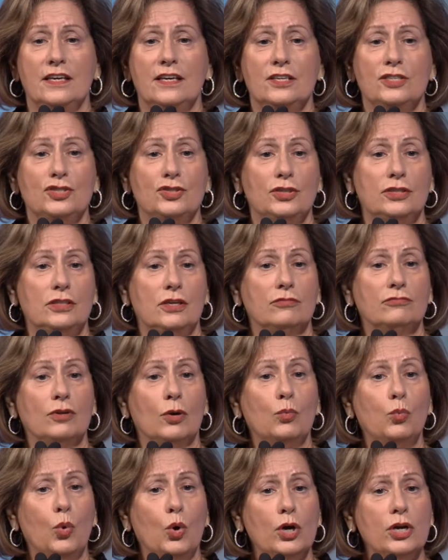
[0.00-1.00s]
should
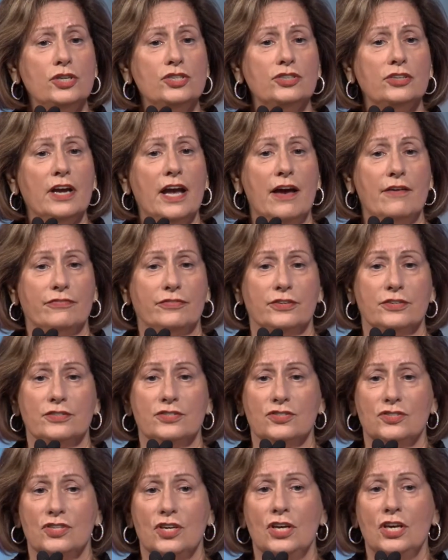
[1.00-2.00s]
reward your
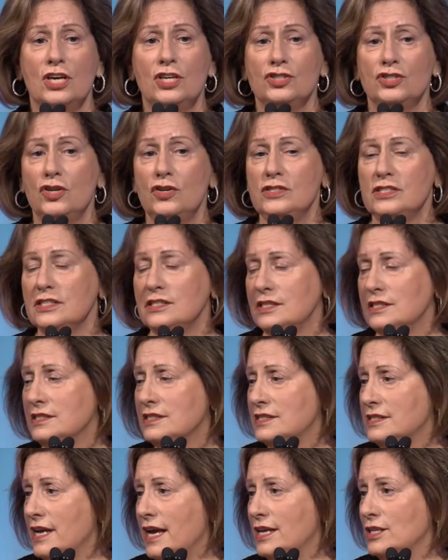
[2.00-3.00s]
efforts chooses
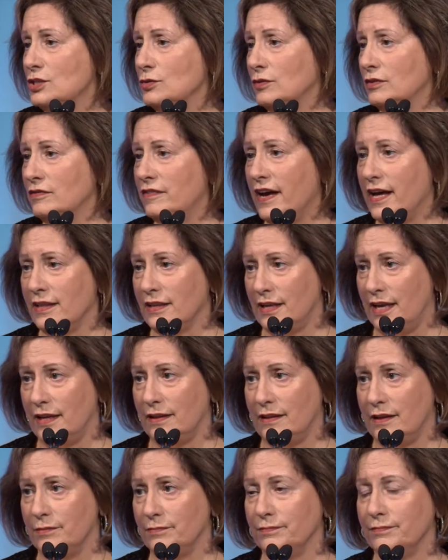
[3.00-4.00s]
instead to invalidate
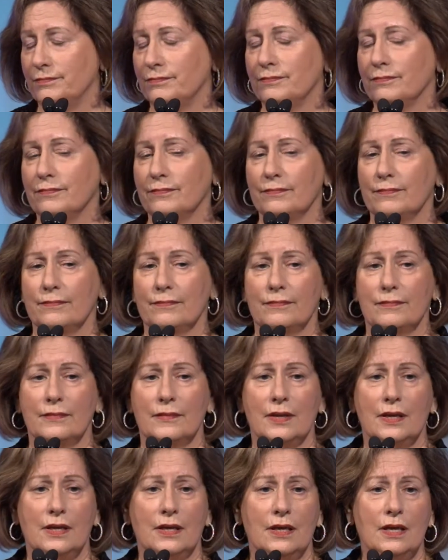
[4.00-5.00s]
them.
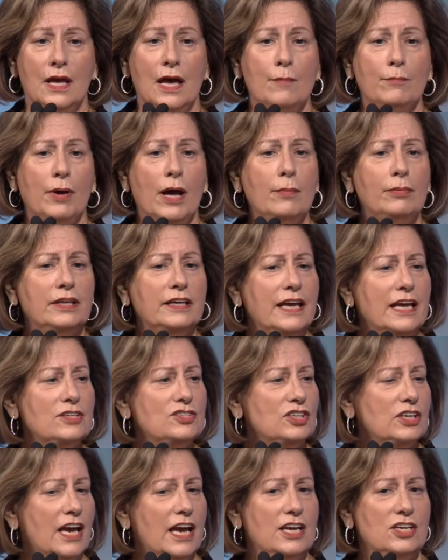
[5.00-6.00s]
Public
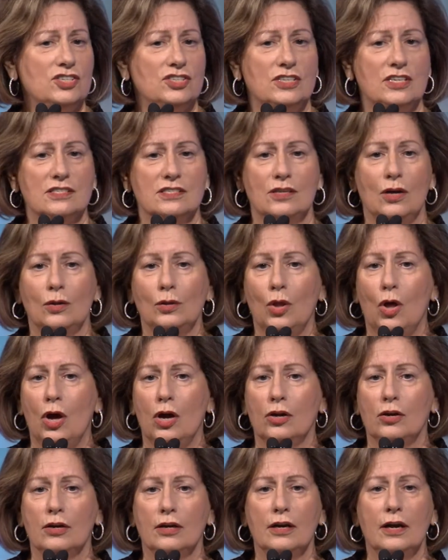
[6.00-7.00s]
education no
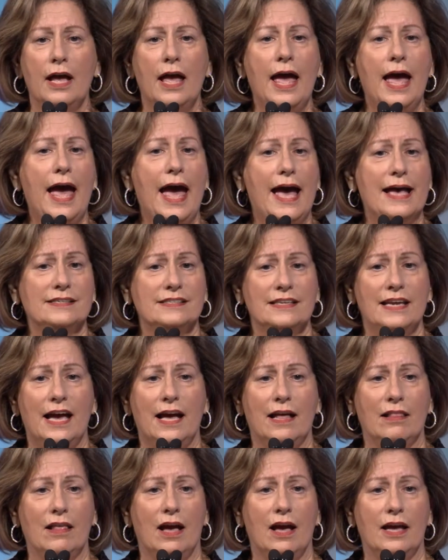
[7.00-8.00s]
longer has an
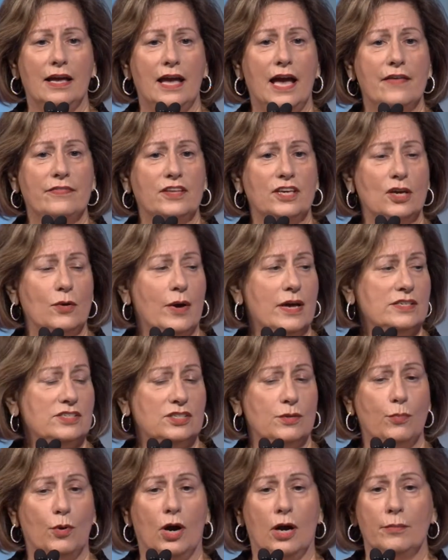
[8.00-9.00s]
ally at the U.S.
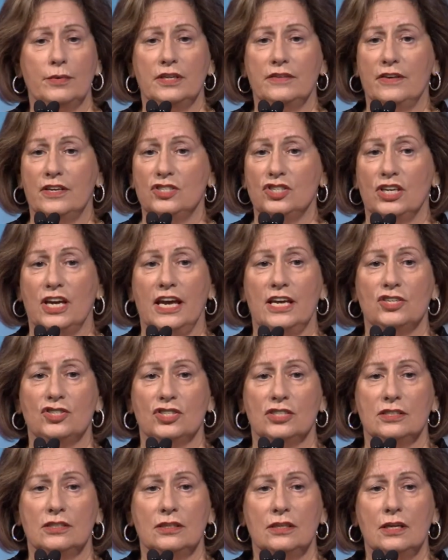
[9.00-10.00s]
Department of
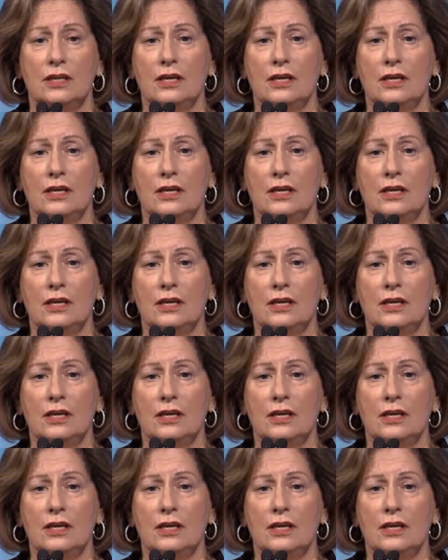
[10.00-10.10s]
Education,